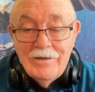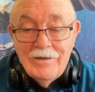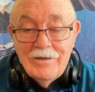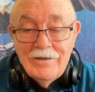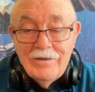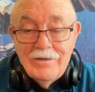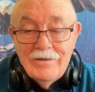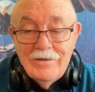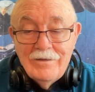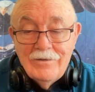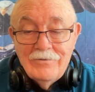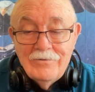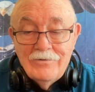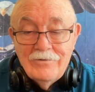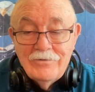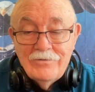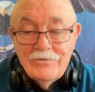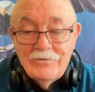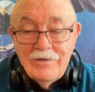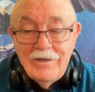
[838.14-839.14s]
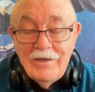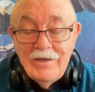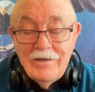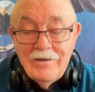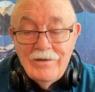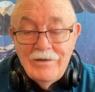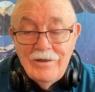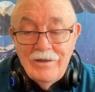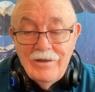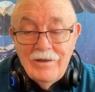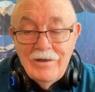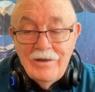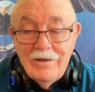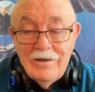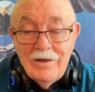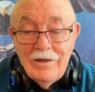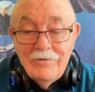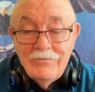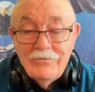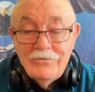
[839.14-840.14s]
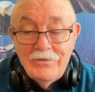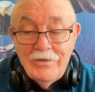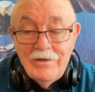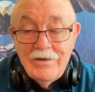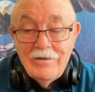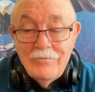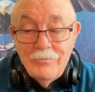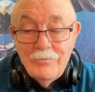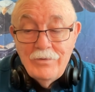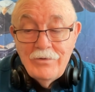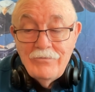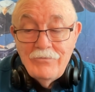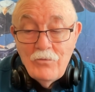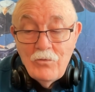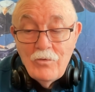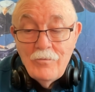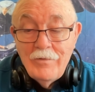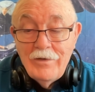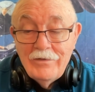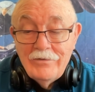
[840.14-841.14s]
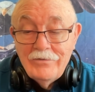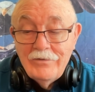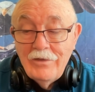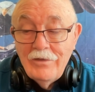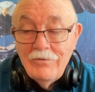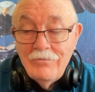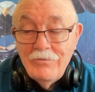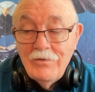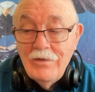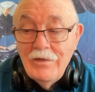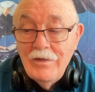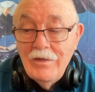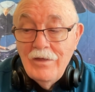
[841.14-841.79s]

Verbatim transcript: It's just sad. And, and I've said it before myself.